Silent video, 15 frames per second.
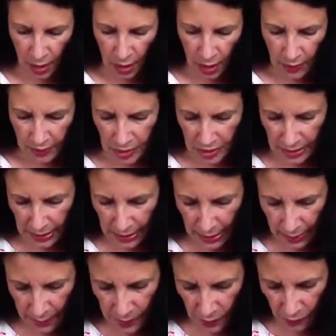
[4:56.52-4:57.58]
That just
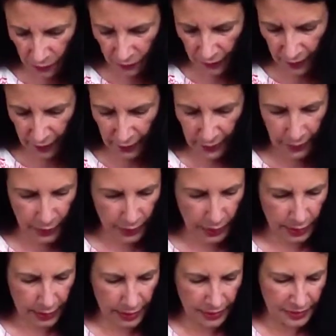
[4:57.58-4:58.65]
clips off there.
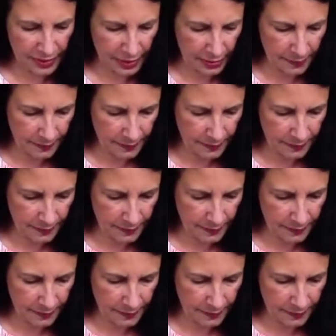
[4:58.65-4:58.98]
And